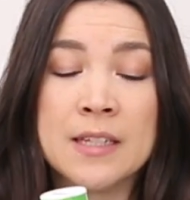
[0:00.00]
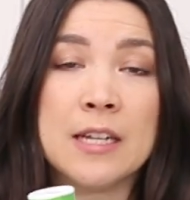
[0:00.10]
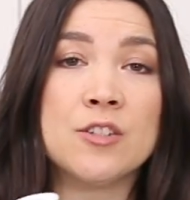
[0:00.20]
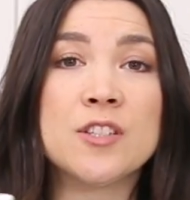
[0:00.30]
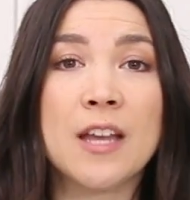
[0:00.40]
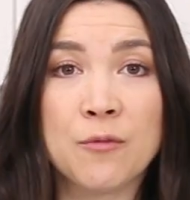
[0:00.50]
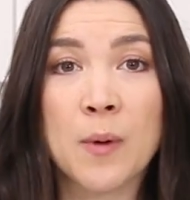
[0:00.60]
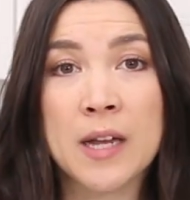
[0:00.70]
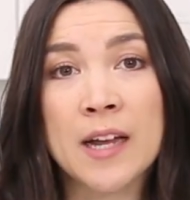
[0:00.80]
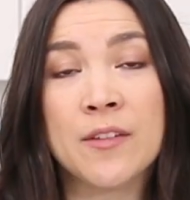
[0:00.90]
Now, just
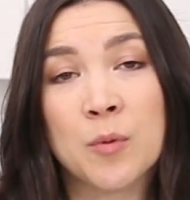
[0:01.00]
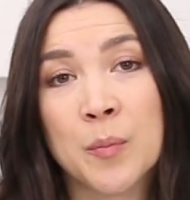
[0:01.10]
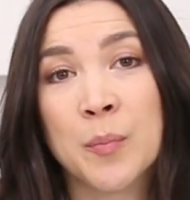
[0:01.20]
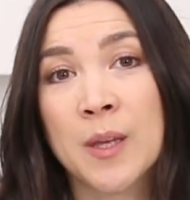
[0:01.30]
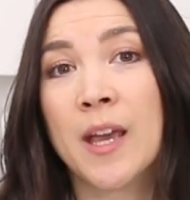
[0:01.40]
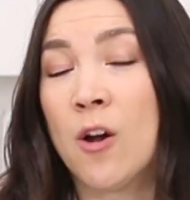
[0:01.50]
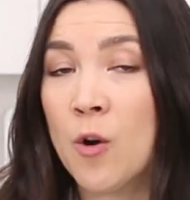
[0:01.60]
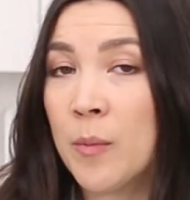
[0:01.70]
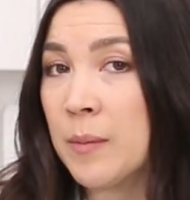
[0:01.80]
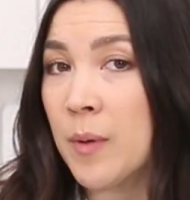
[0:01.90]
FYI, there will be a
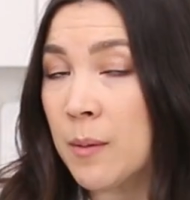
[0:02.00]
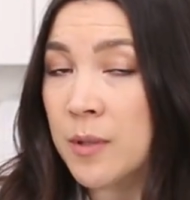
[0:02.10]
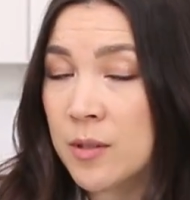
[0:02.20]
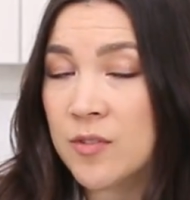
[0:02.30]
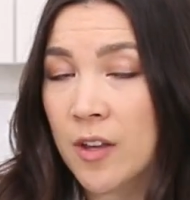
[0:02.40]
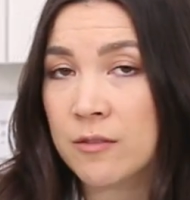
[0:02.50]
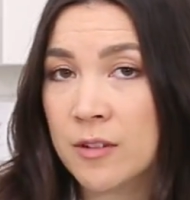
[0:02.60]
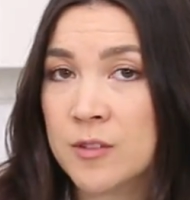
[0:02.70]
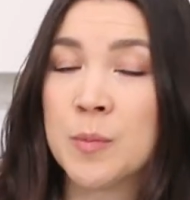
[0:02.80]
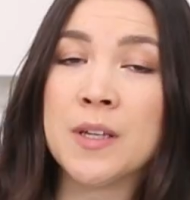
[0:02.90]
homemade barbecue sauce
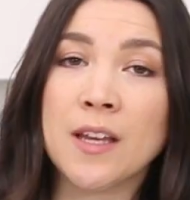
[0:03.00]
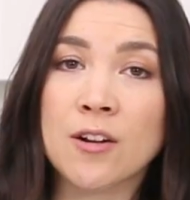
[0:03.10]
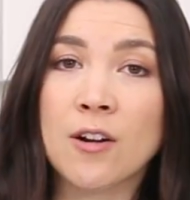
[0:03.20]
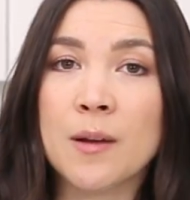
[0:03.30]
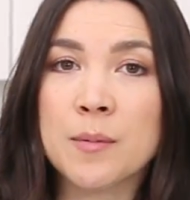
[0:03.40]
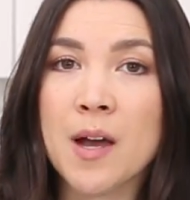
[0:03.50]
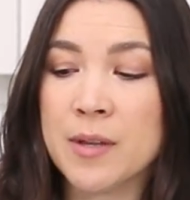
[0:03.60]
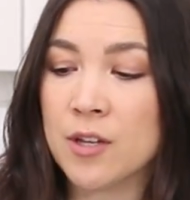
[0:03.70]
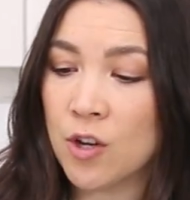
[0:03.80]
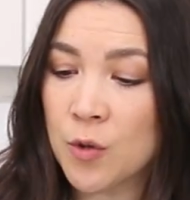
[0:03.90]
recipe in our
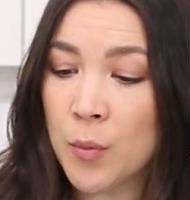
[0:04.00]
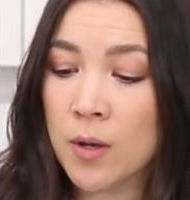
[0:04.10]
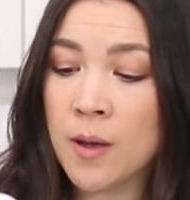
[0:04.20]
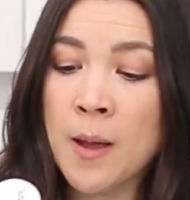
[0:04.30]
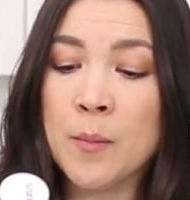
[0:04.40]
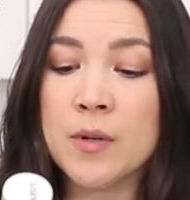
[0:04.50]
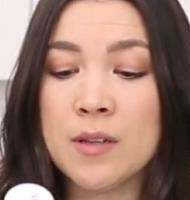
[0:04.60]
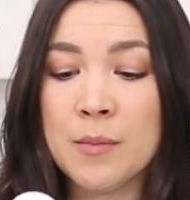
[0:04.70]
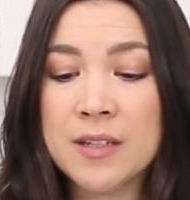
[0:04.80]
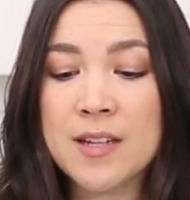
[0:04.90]
upcoming cookbook, but in
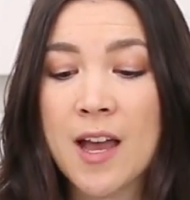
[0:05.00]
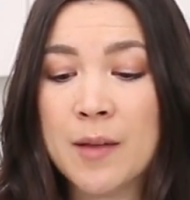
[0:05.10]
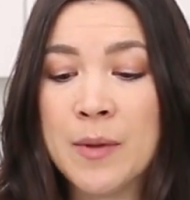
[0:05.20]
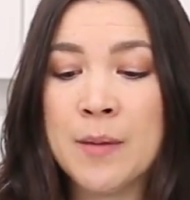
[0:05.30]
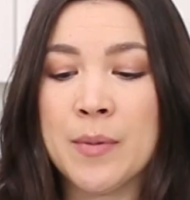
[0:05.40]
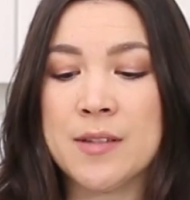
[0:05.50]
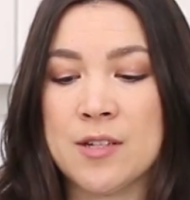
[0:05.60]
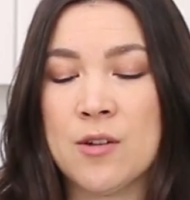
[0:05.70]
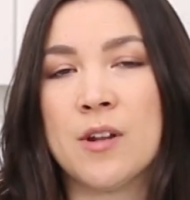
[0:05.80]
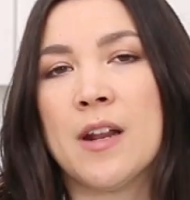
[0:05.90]
the meantime, because I
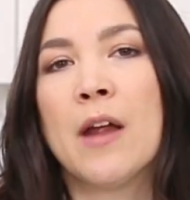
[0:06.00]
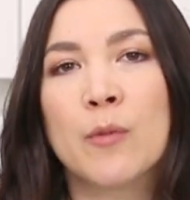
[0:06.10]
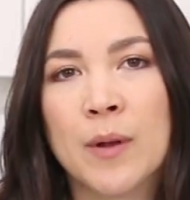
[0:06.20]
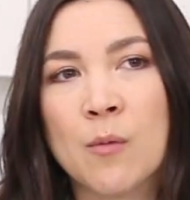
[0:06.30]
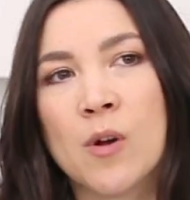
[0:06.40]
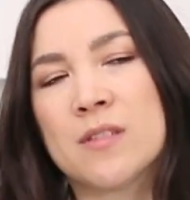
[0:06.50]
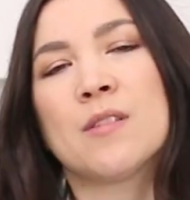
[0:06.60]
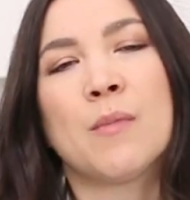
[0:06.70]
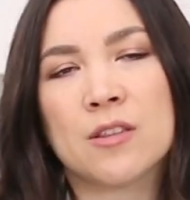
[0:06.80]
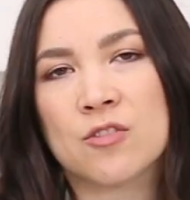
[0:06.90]
know not everybody wants
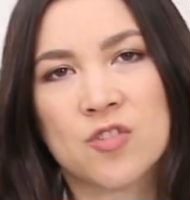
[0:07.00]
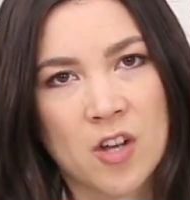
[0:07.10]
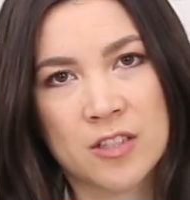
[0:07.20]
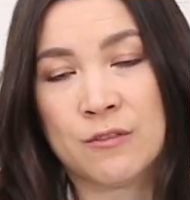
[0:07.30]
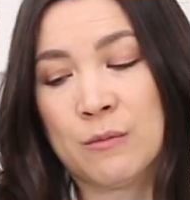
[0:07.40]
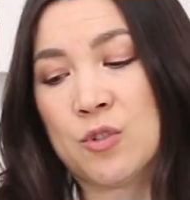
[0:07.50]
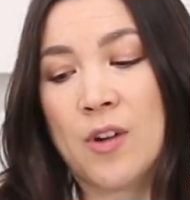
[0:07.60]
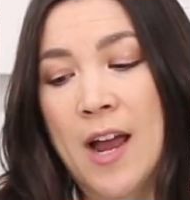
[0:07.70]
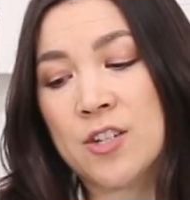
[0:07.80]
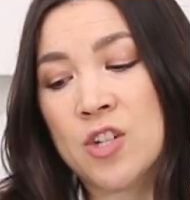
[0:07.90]
to make their sauces from
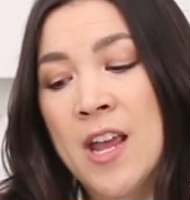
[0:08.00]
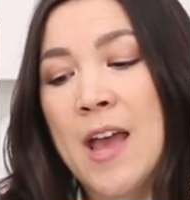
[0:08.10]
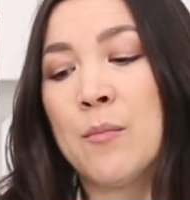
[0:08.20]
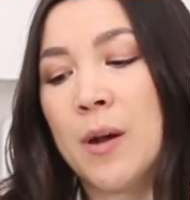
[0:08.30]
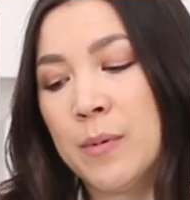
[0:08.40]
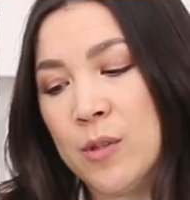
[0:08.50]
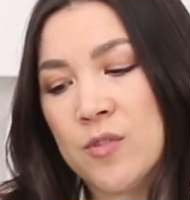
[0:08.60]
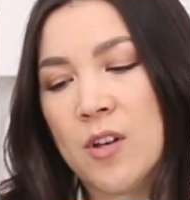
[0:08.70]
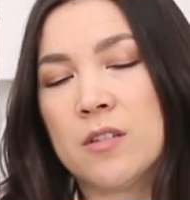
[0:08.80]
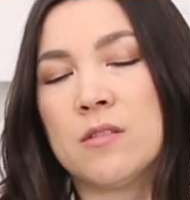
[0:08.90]
scratch, and barbecue
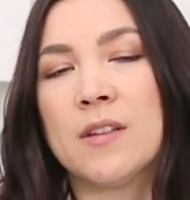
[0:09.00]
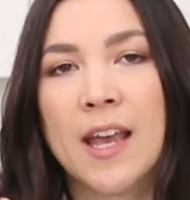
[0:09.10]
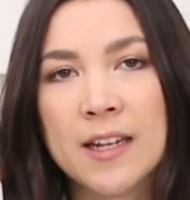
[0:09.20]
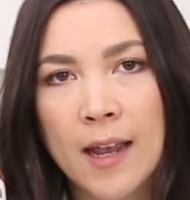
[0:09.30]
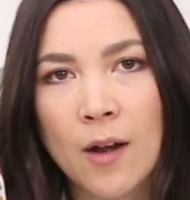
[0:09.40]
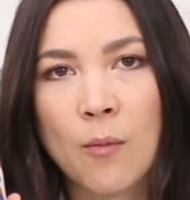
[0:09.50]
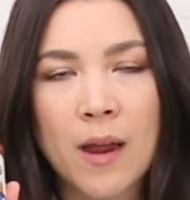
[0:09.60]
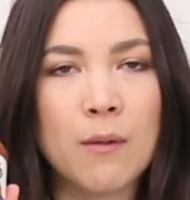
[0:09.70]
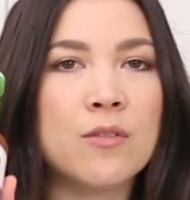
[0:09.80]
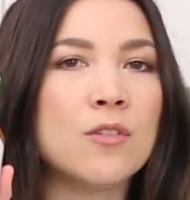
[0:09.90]
sauce, you can get
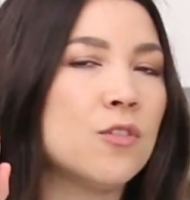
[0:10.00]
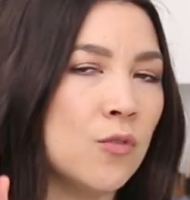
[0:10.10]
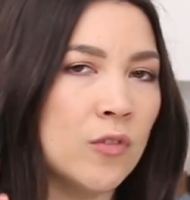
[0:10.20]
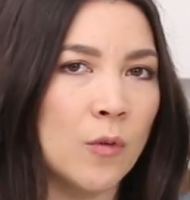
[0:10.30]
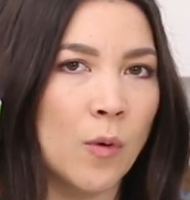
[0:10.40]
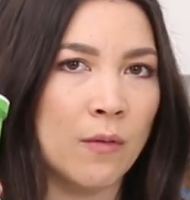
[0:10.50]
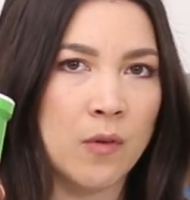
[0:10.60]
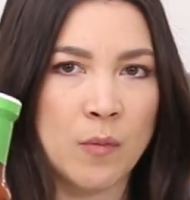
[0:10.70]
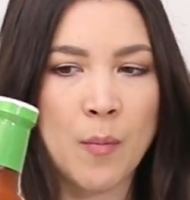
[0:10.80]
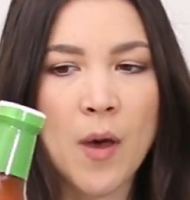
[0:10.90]
away with using one
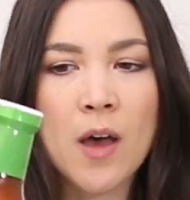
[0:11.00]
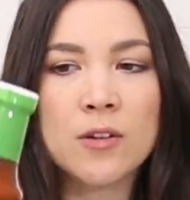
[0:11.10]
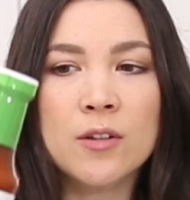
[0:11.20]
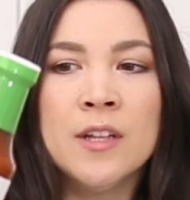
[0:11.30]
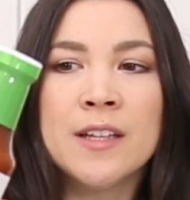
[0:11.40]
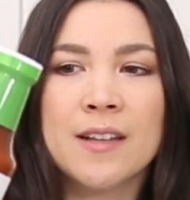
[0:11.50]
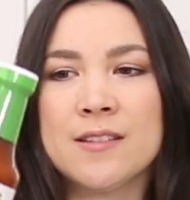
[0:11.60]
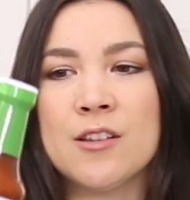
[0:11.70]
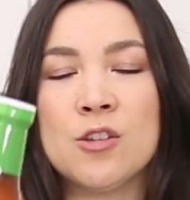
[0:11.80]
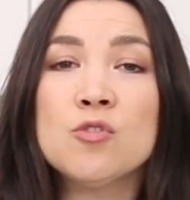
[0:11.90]
from the bottle
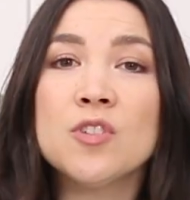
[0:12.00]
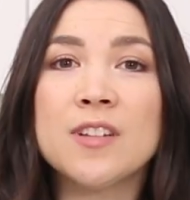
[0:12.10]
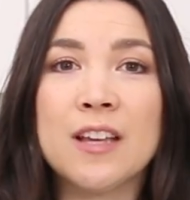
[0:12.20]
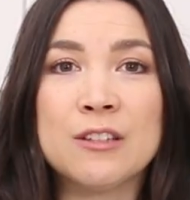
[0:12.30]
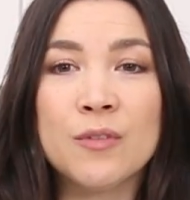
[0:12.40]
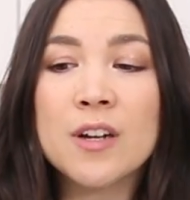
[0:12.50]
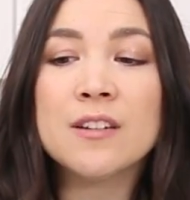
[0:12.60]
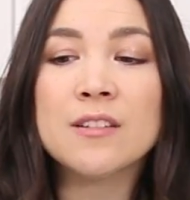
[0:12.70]
because they usually taste very